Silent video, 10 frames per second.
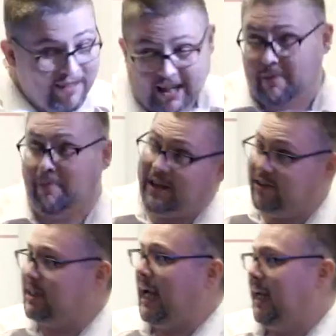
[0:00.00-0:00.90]

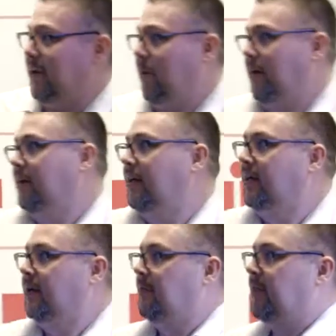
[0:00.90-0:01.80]
recommend to anyone.
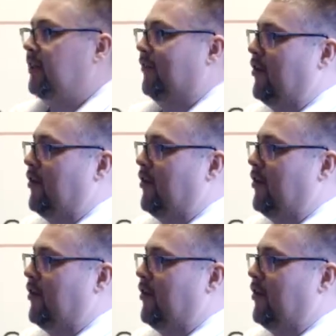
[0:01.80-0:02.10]
The